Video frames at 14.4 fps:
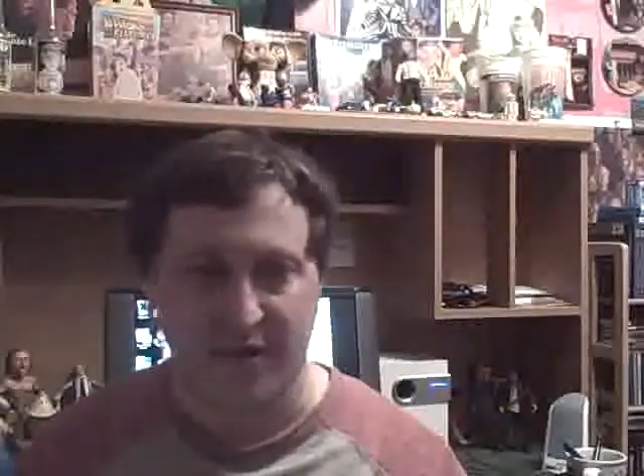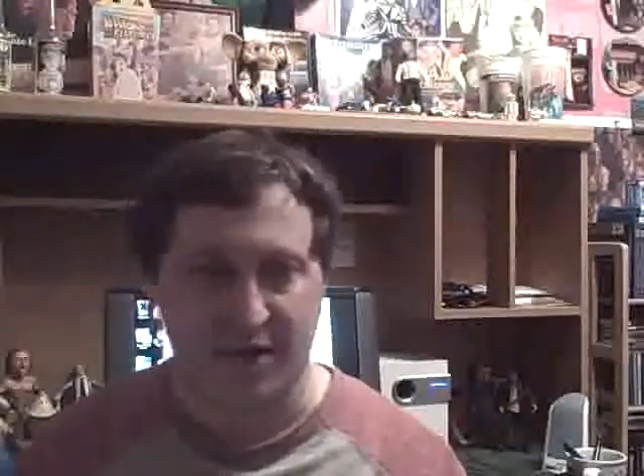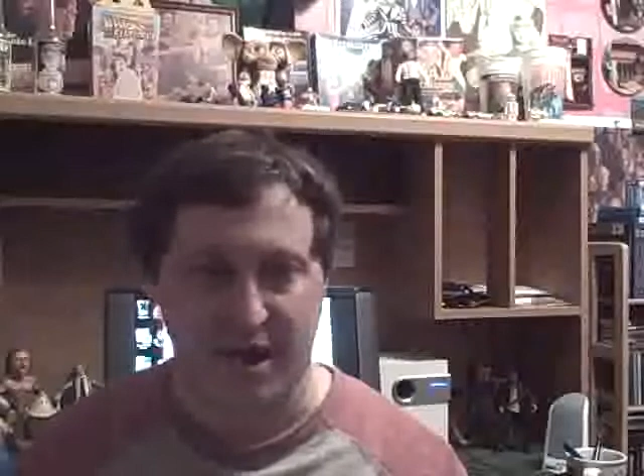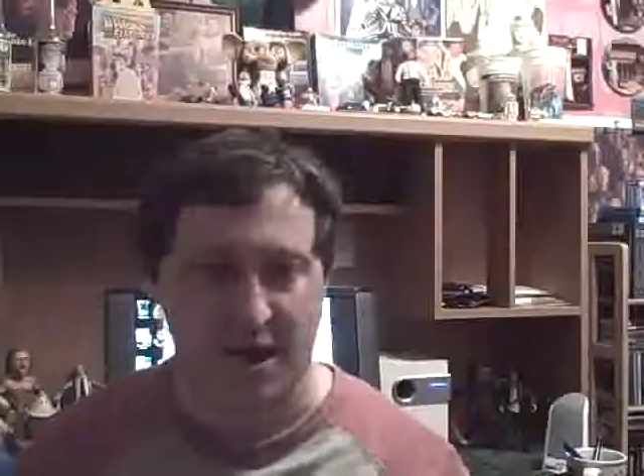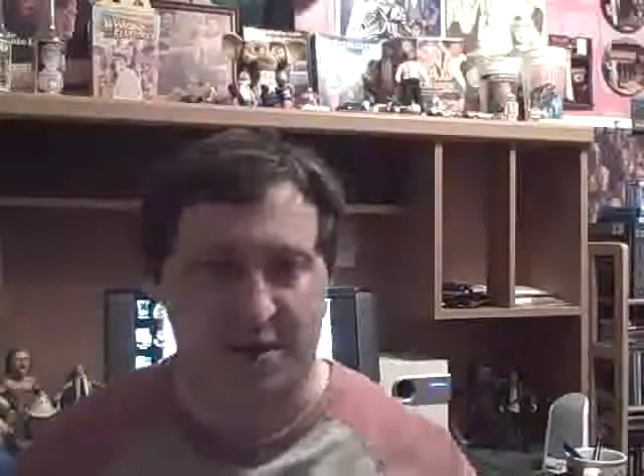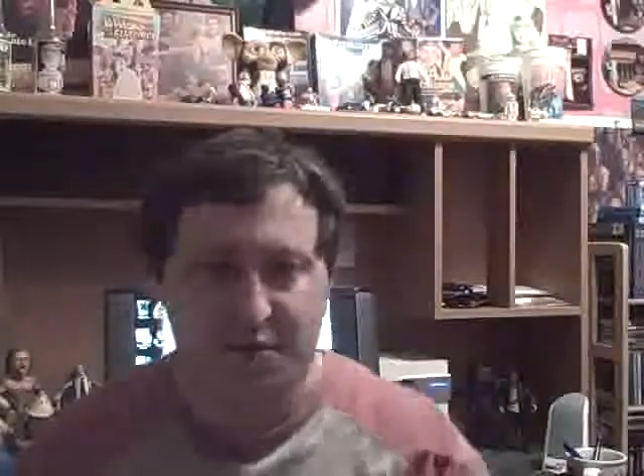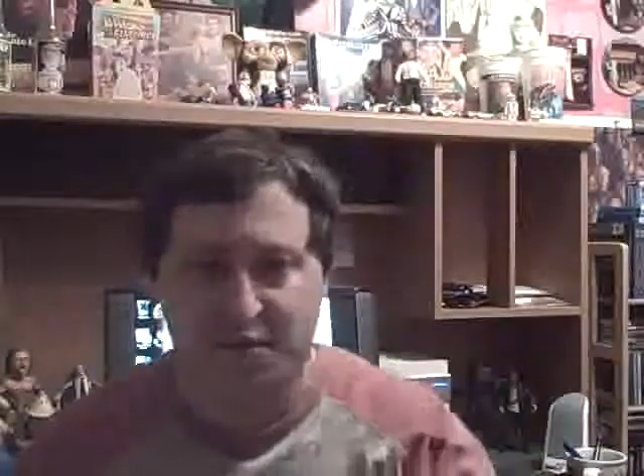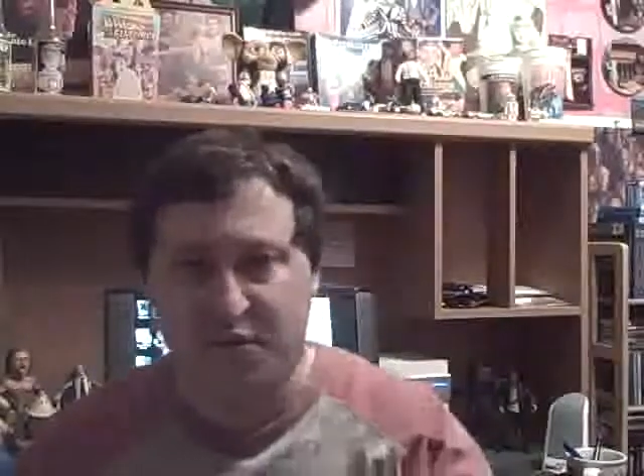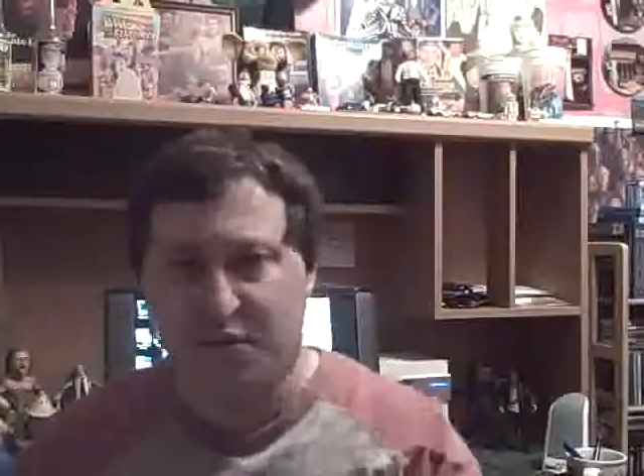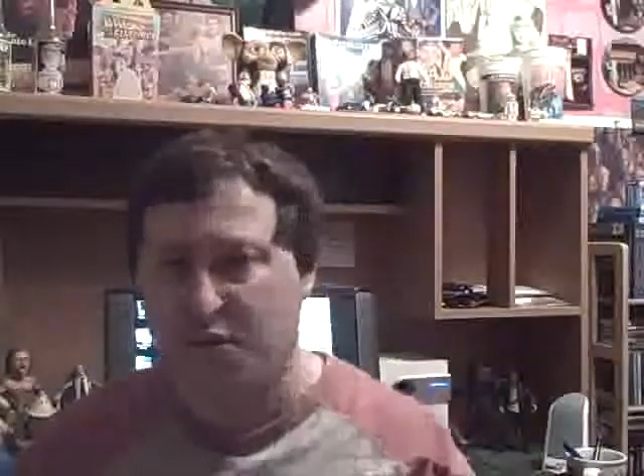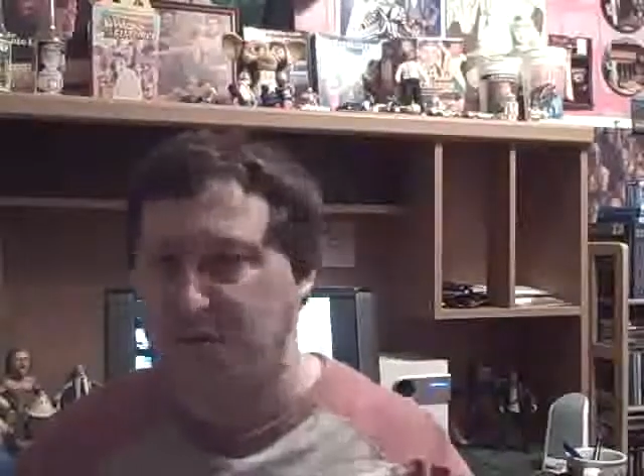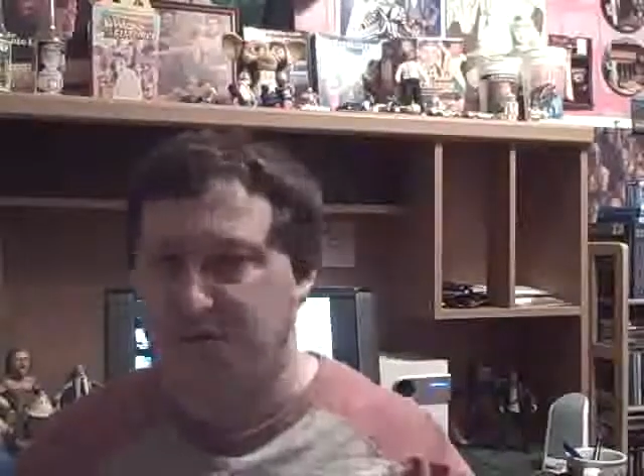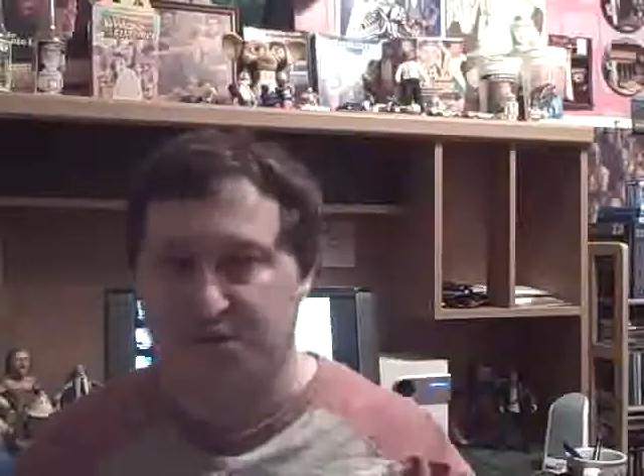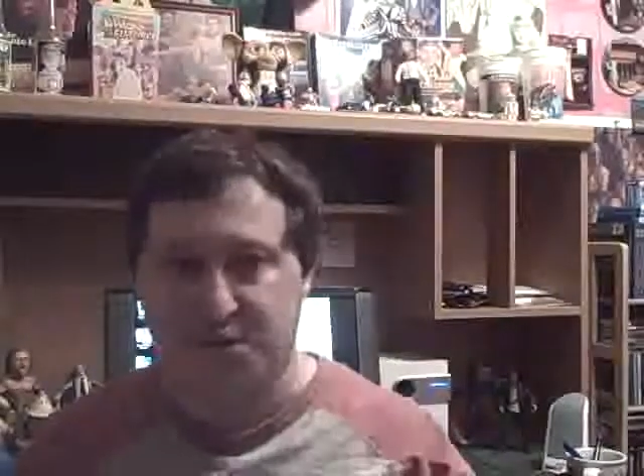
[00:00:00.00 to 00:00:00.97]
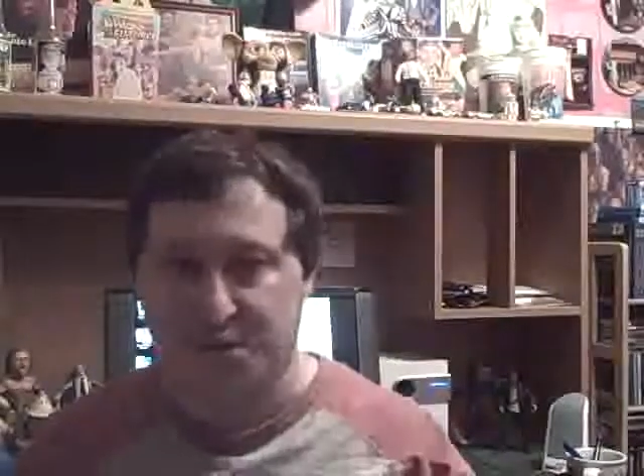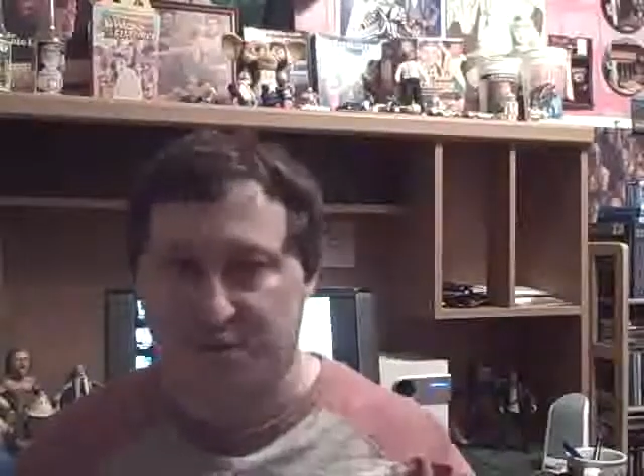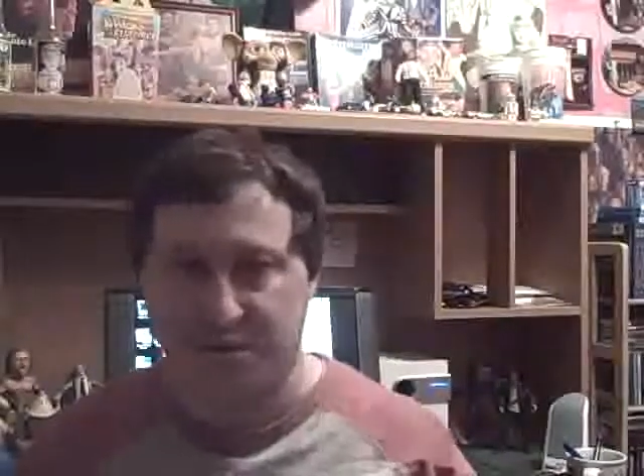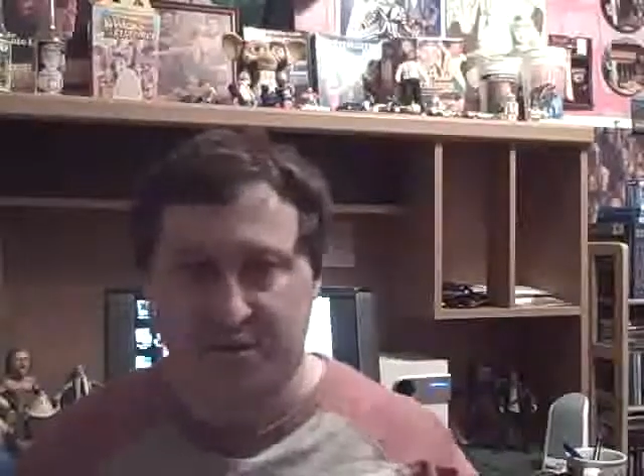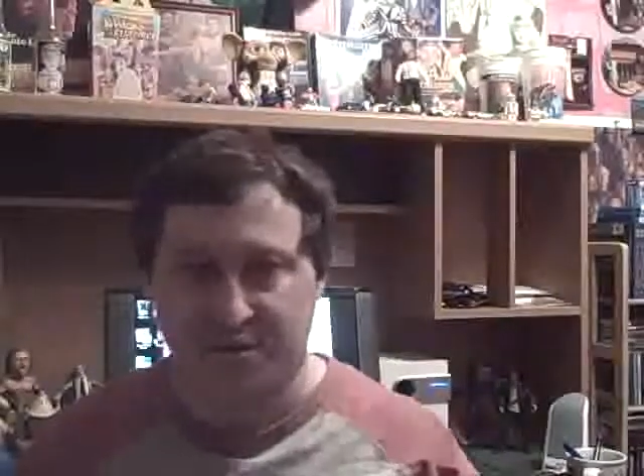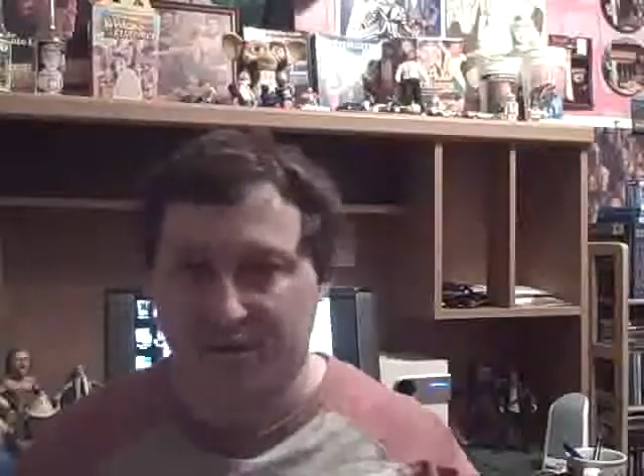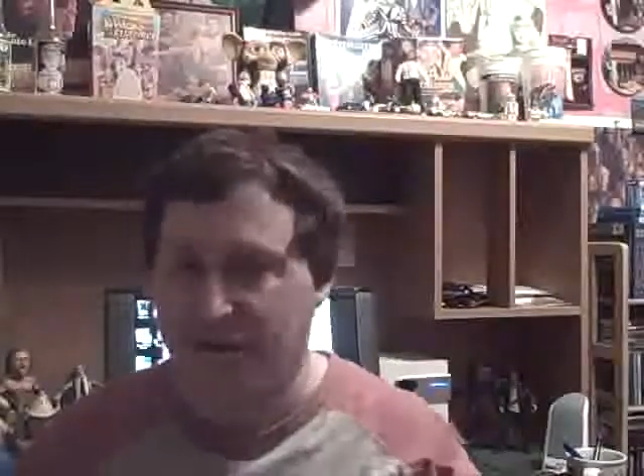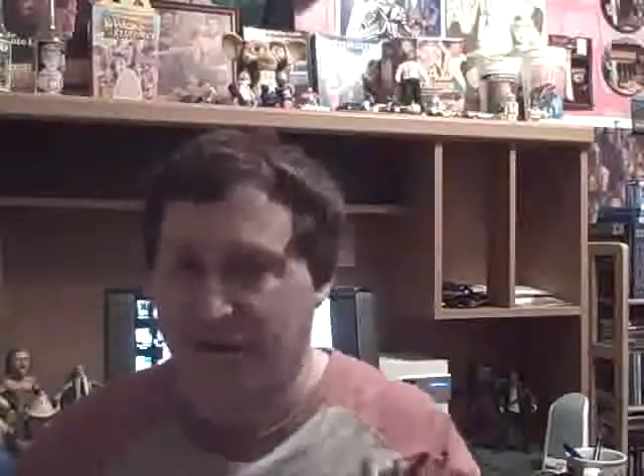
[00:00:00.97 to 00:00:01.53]
I don't know the whole story,
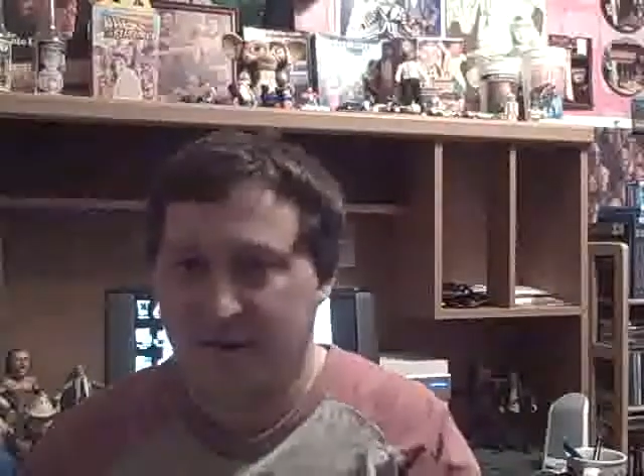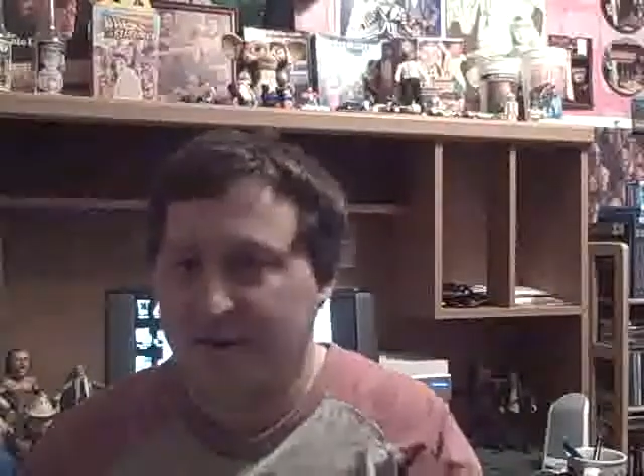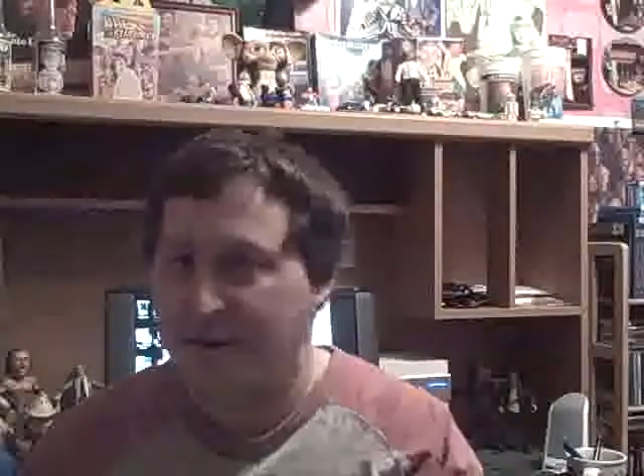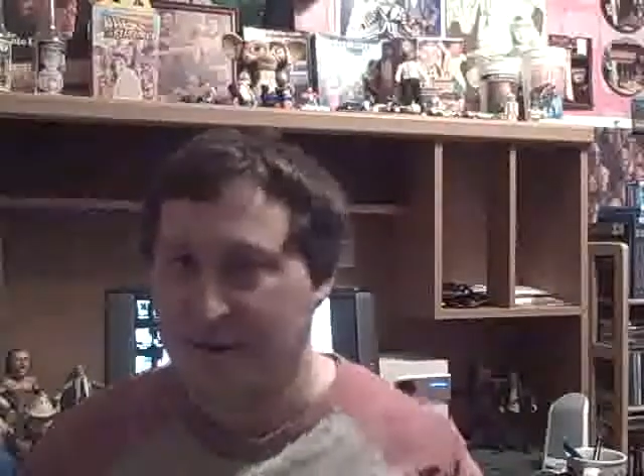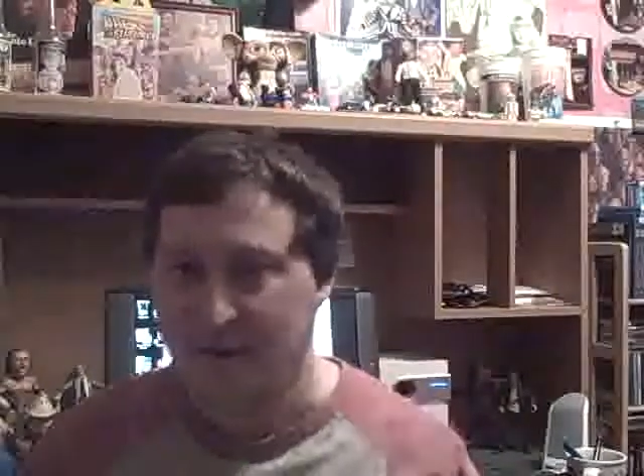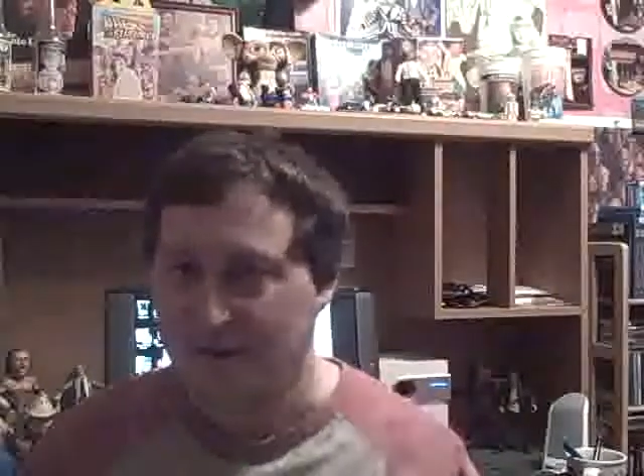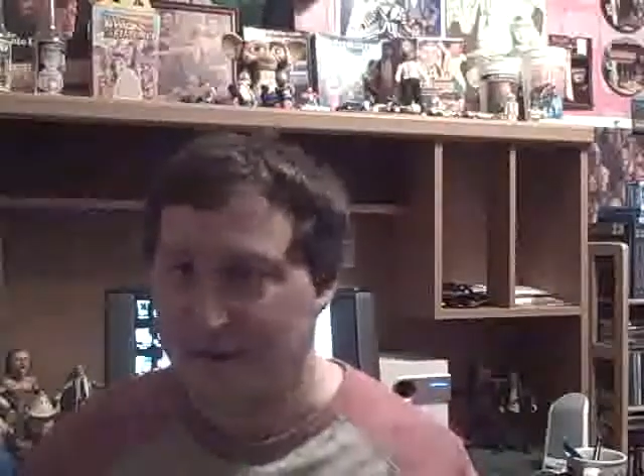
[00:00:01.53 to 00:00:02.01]
so I, you know,